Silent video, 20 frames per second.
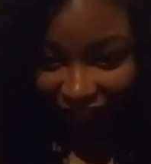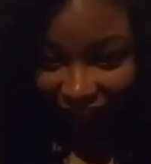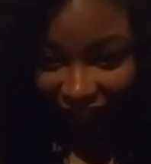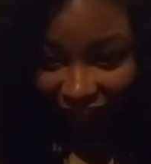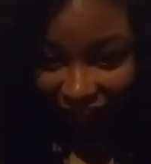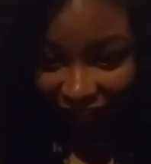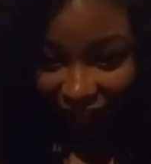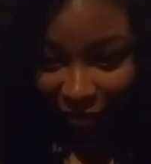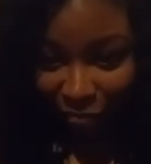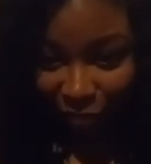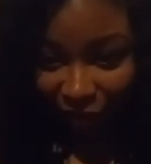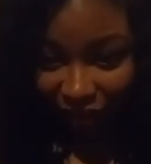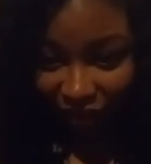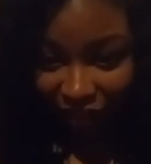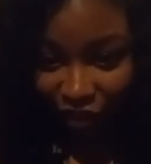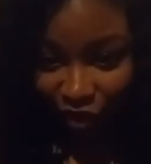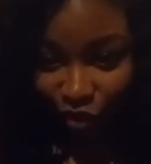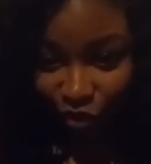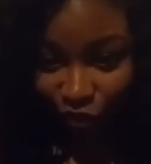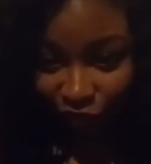And Brittany
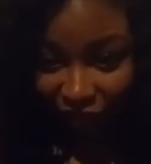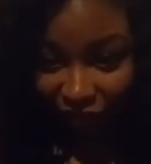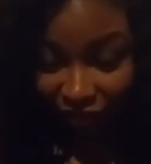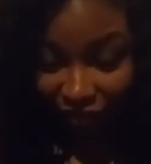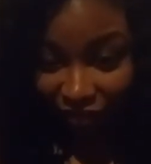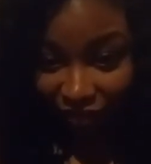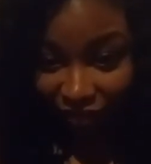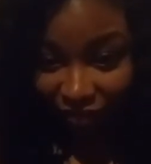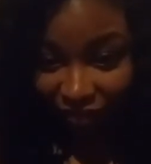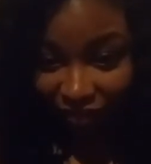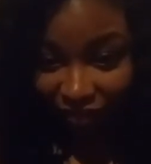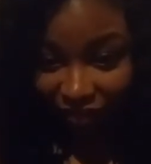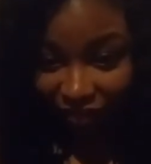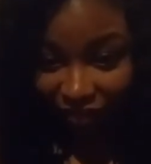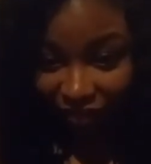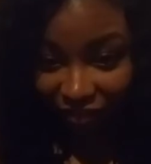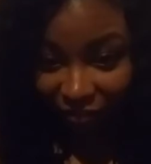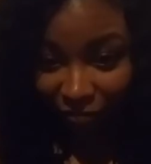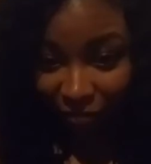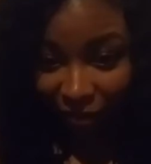agrees.
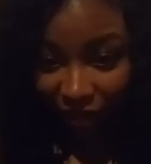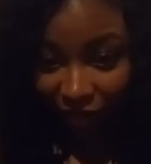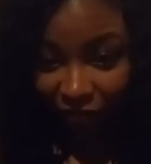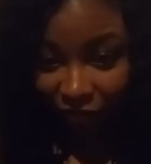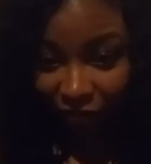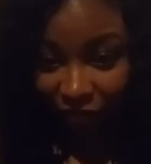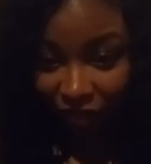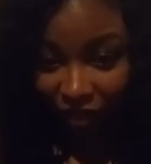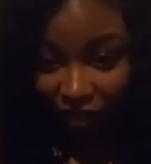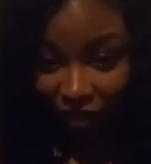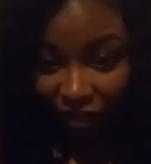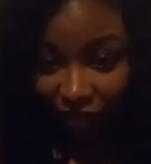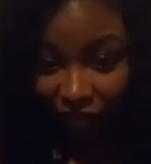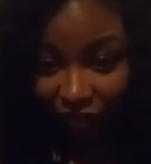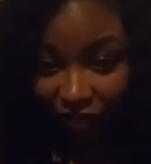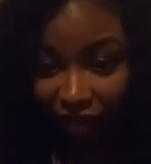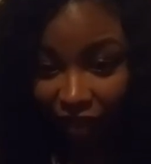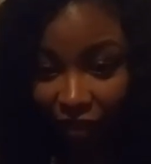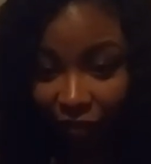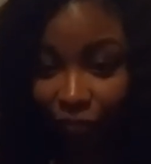Marry for love
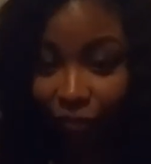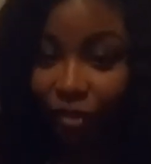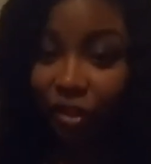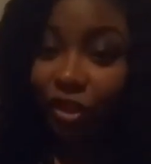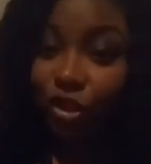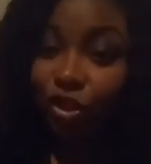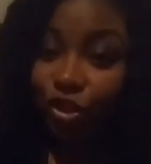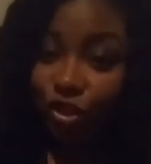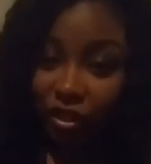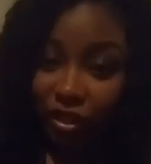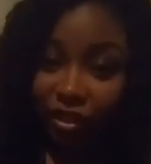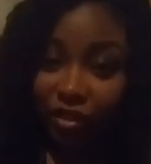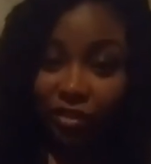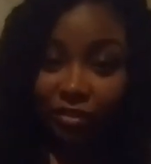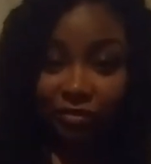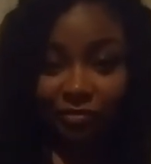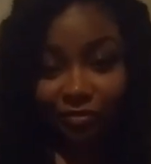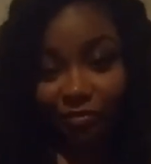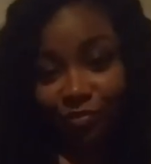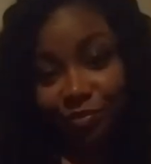and not for this shit.
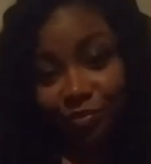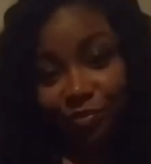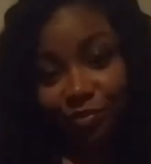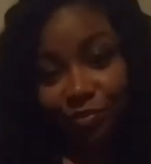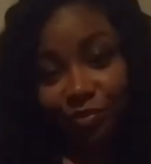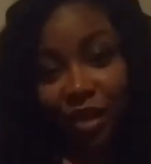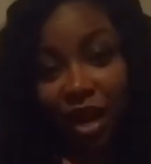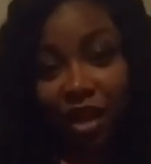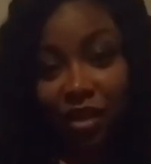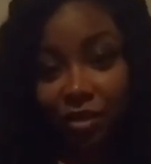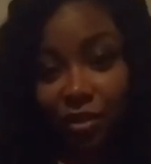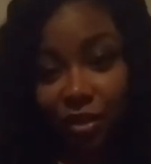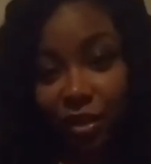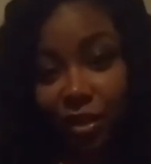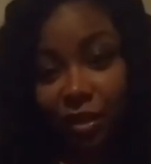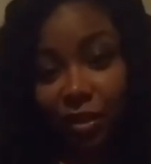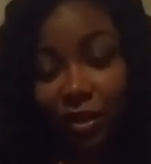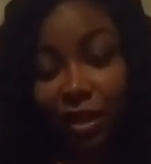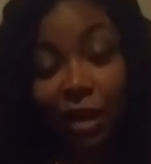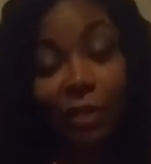I said it,
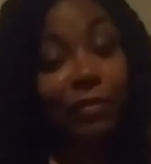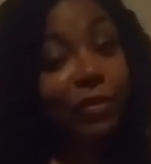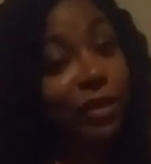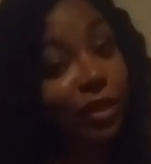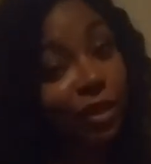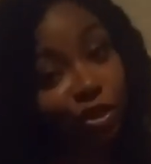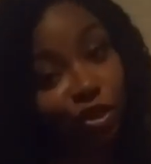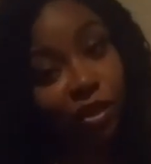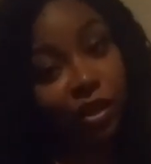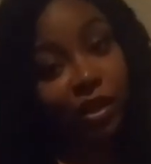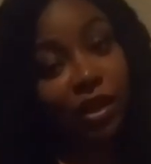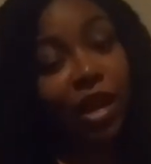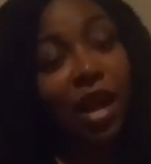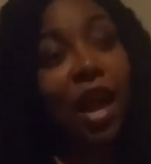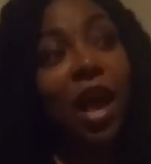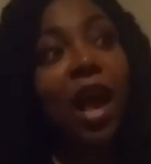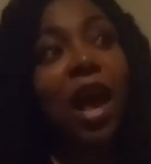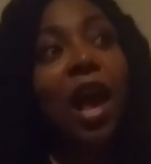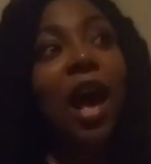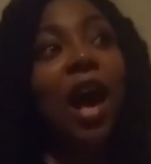not for that shit.
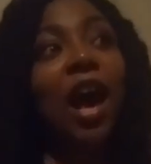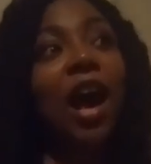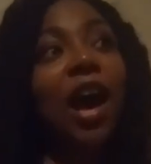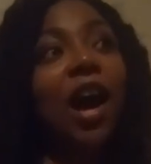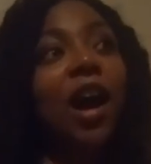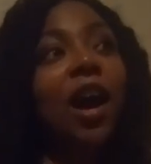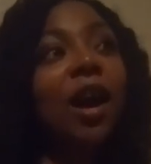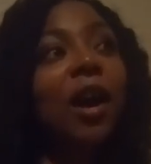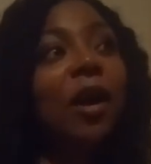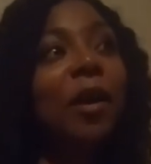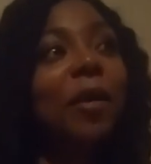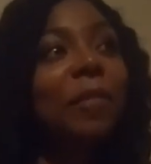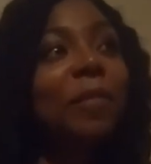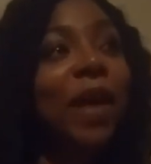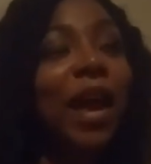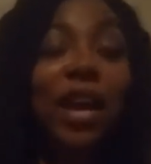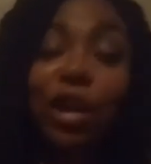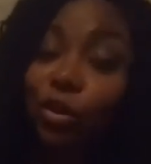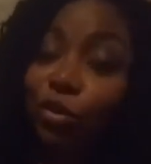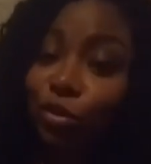And
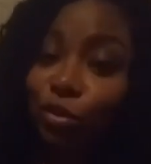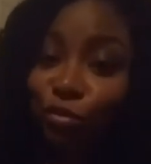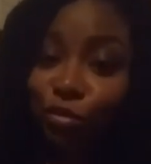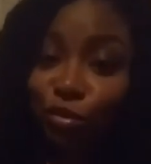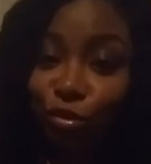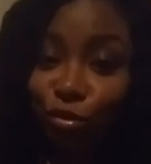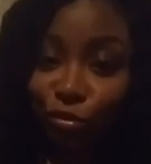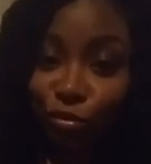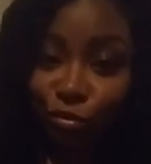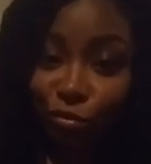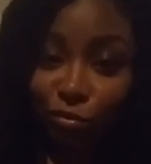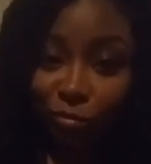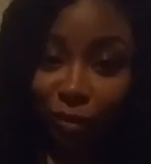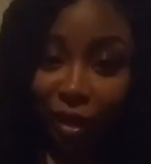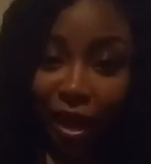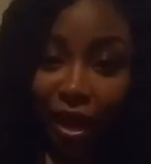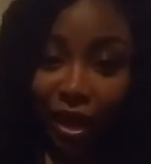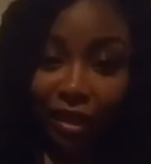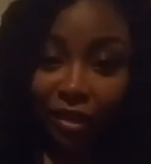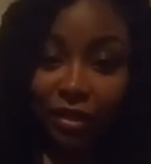on YouTube
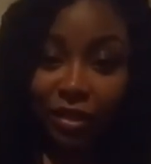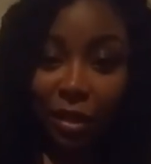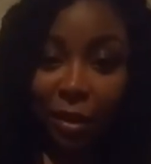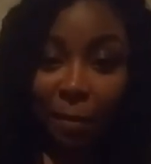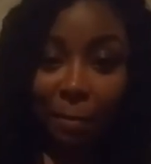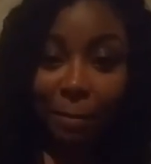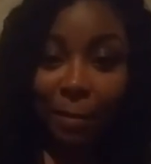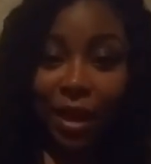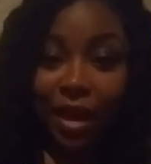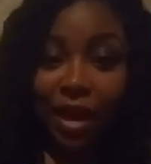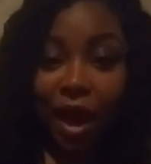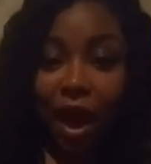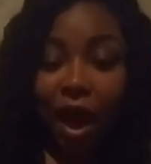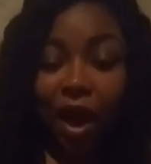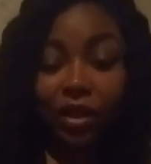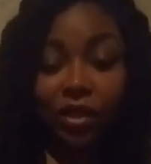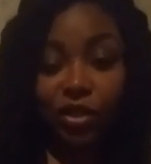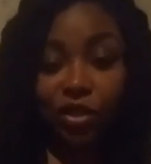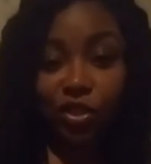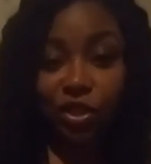at
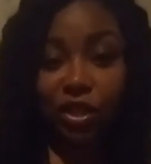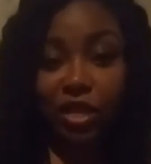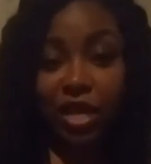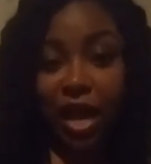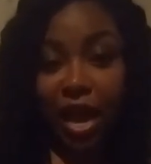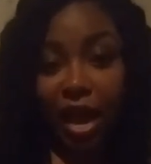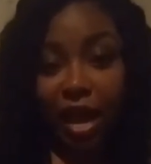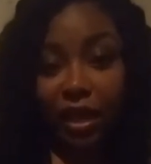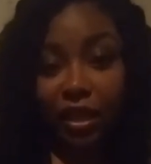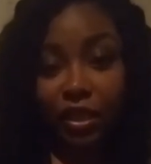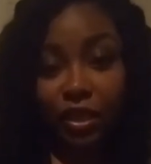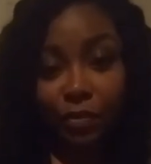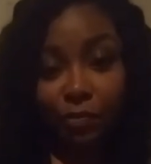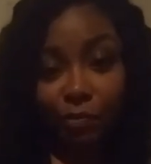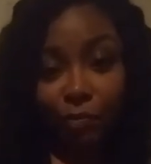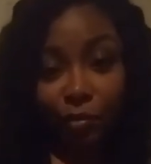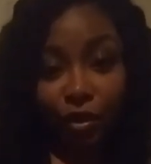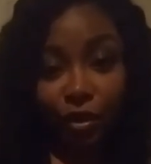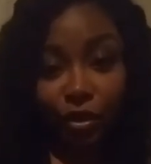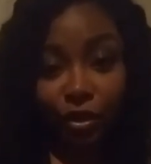Bayology
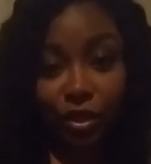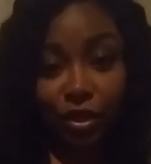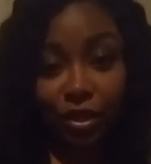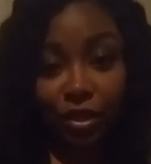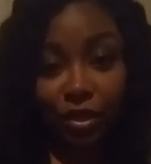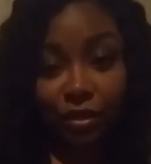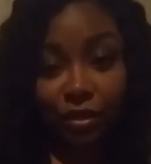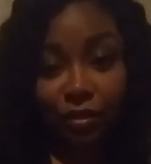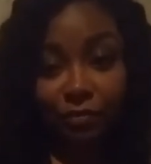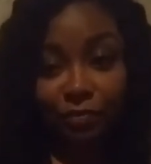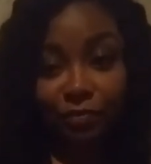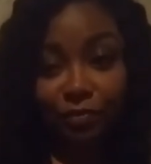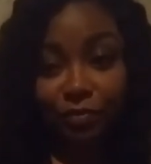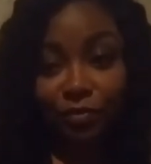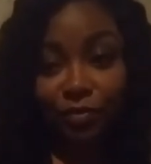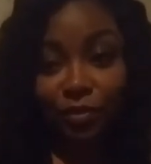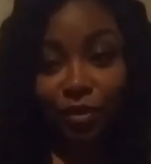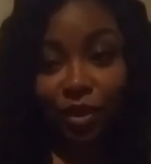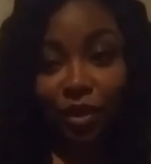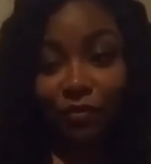Experts. You
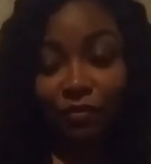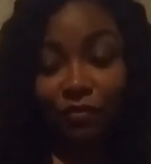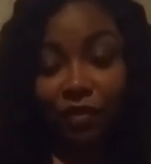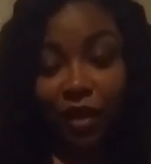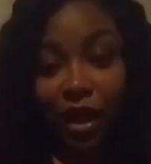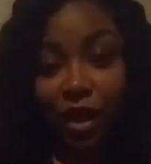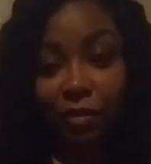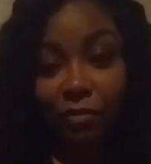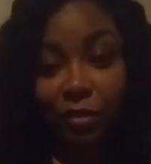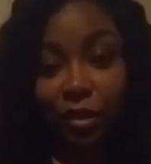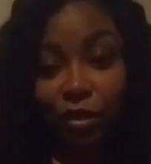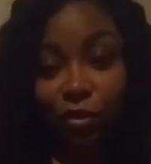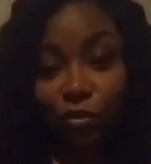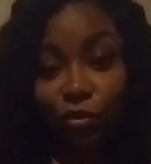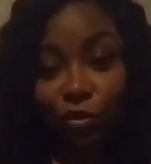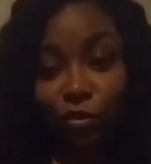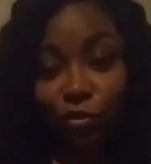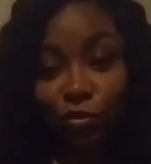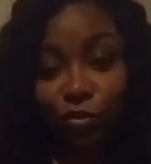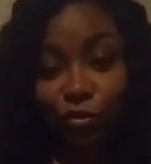can find me on
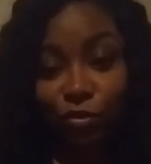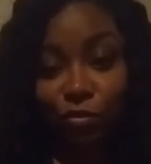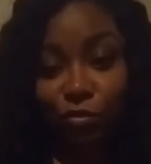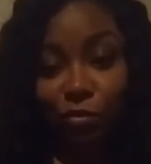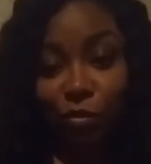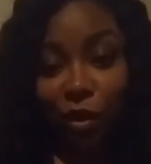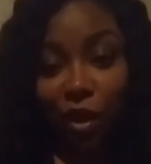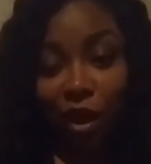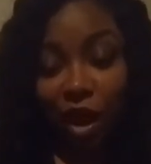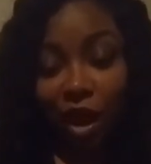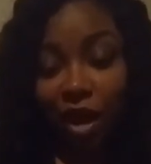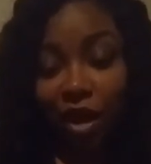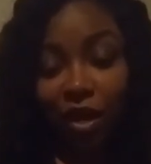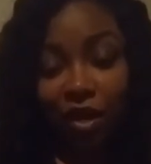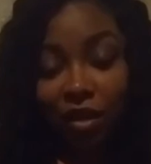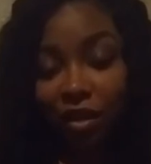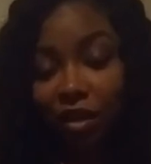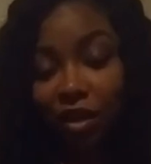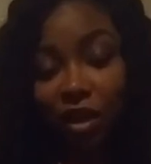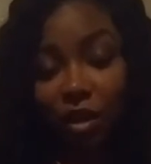YouTube where I
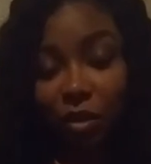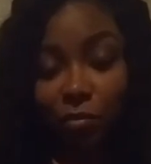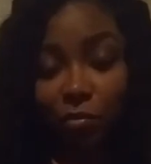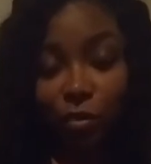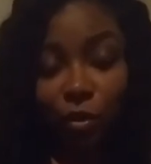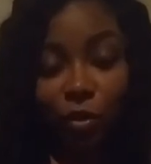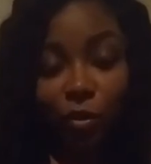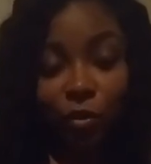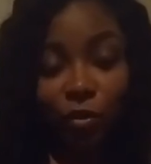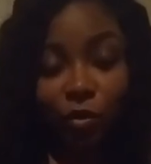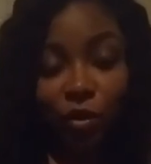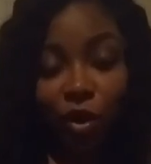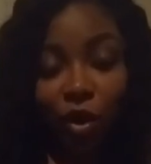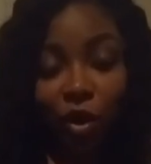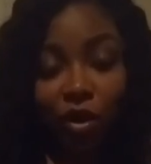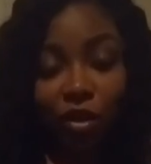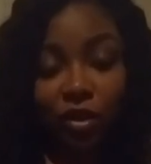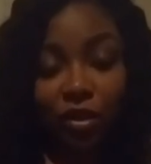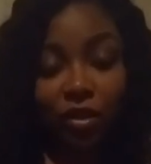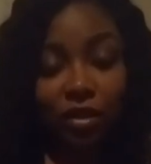upload all
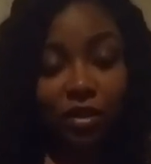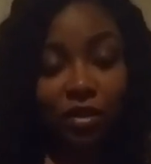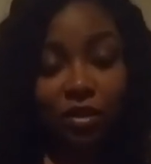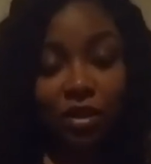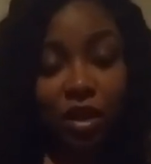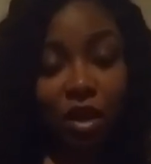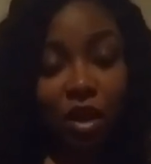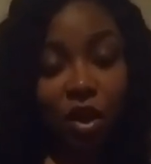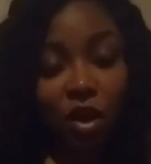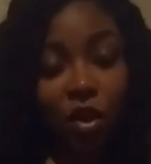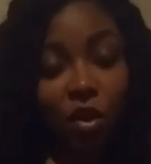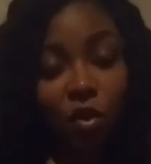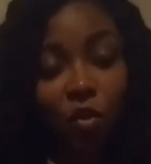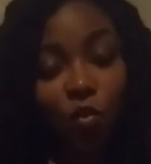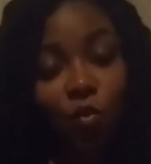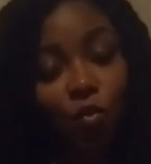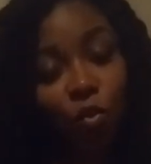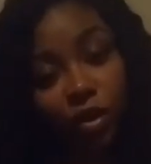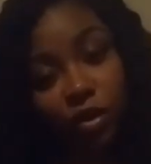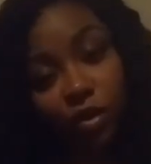of these
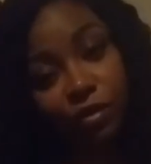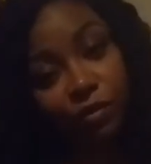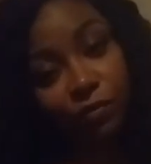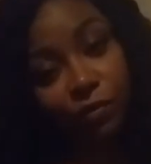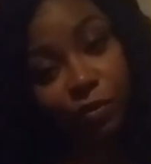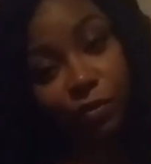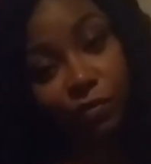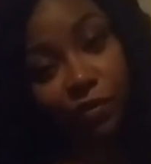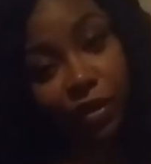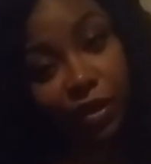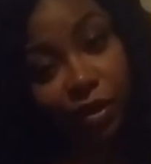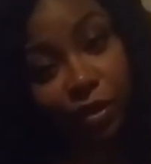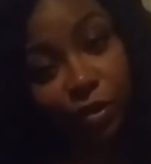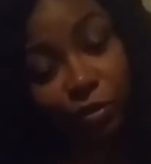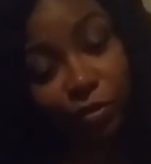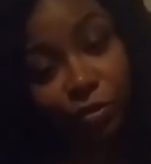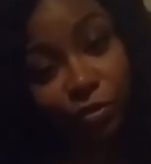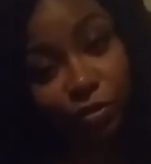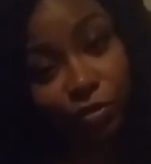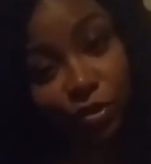wonderful
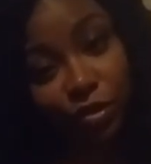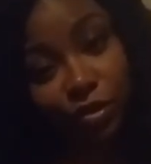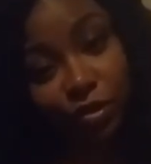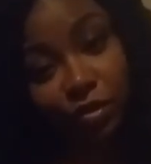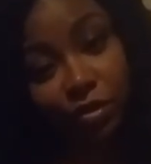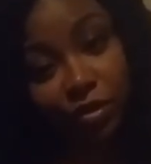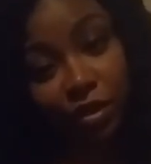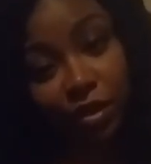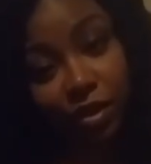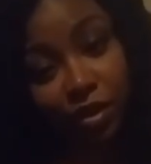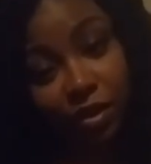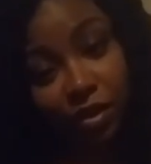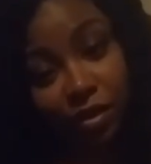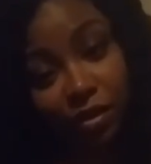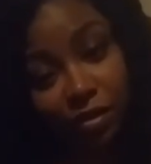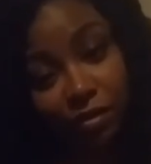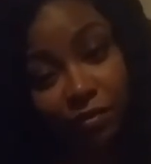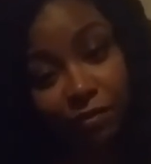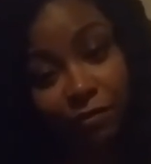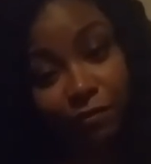videos
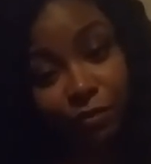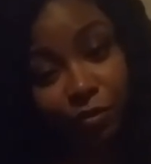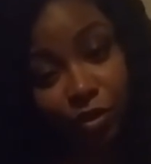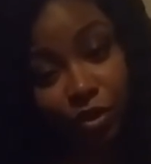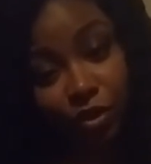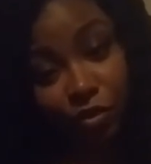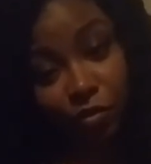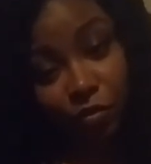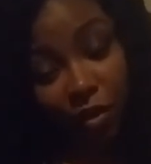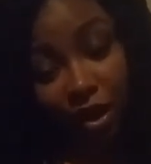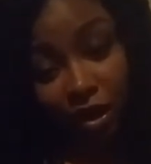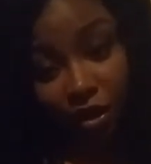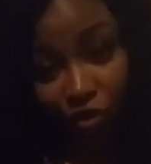for your watching